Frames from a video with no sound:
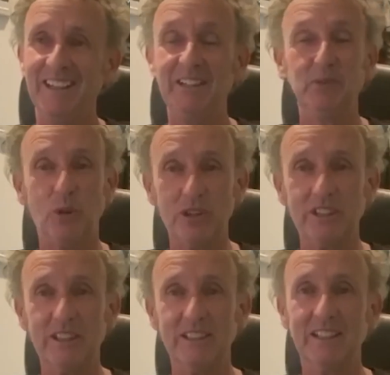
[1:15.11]

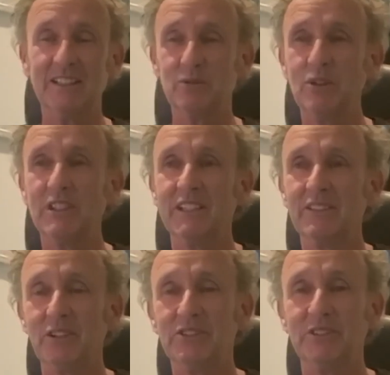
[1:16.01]

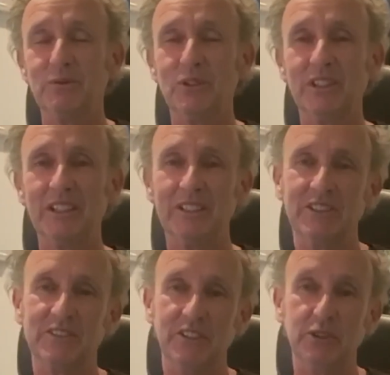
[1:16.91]
lots of walking
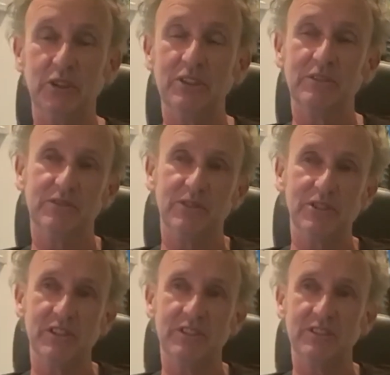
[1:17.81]
because I've got a dog,
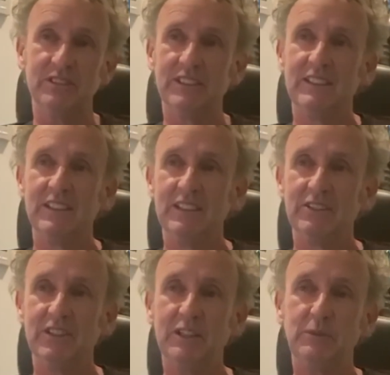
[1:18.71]
fortunately, so
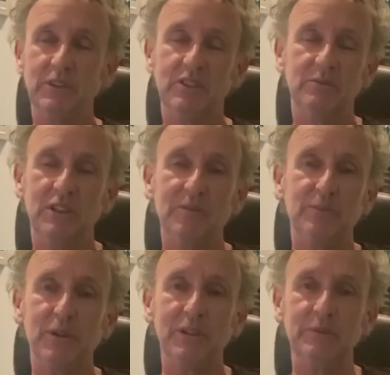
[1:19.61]
that's been good. But I've
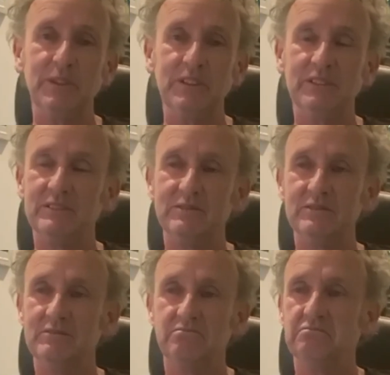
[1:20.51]
probably
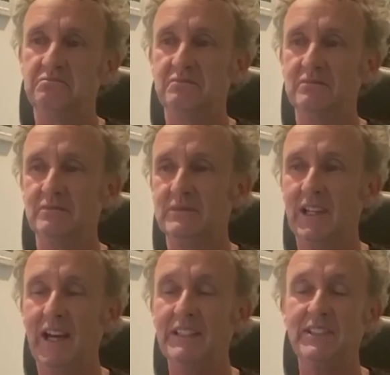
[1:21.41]
been
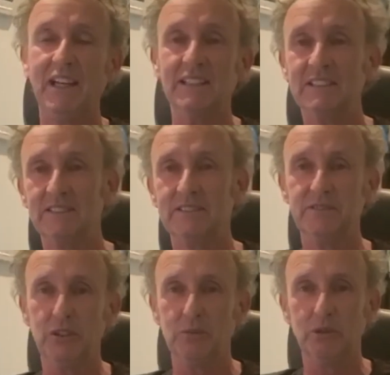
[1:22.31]
as active, if
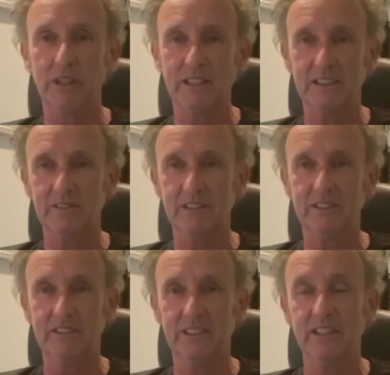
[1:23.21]
not more active
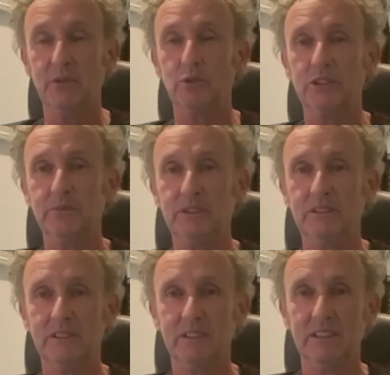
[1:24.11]
than I would have been.
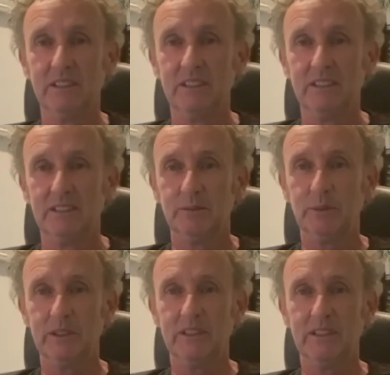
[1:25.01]

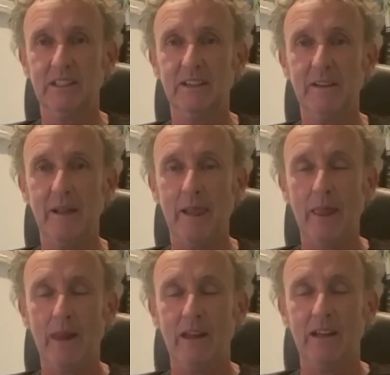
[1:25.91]
But
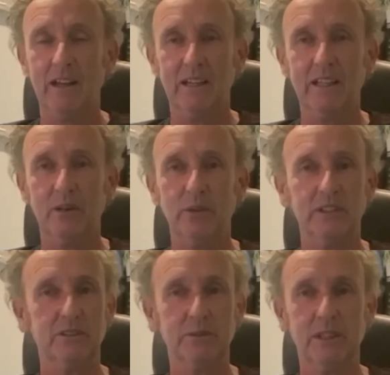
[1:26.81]
I can't wait
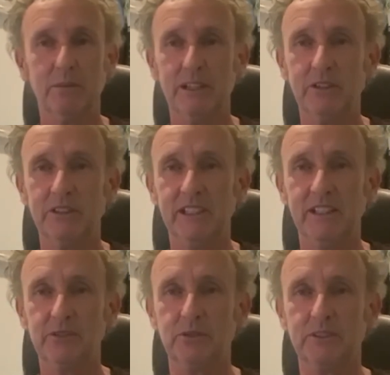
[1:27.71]
till we get back on the
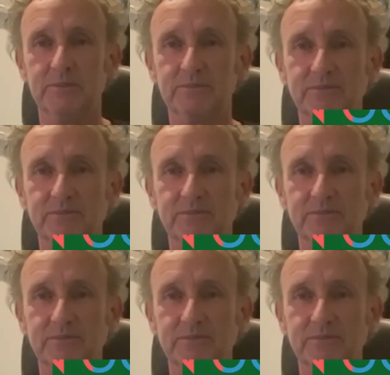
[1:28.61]
tennis court.